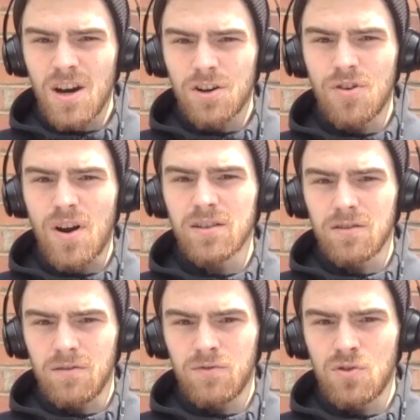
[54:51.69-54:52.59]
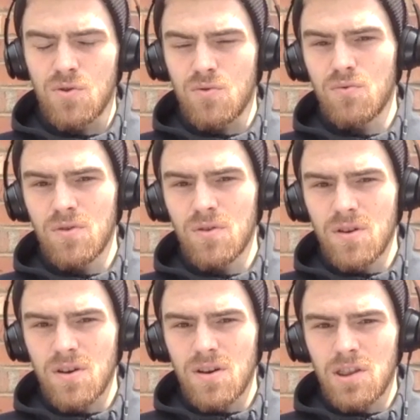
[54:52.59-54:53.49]
attractive to
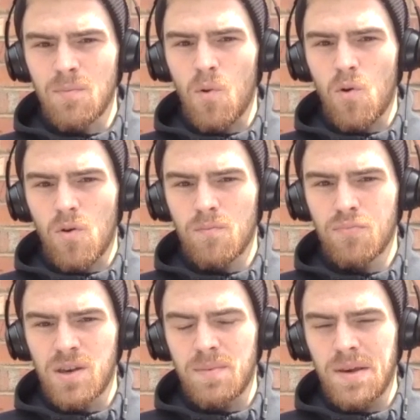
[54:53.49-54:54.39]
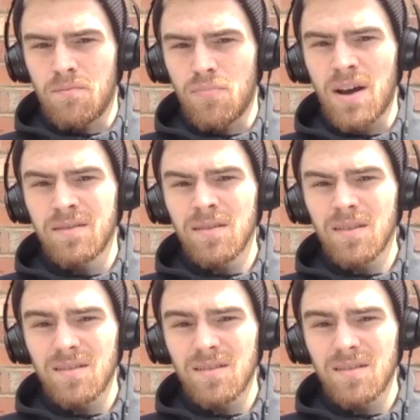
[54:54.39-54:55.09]
the more premium brands,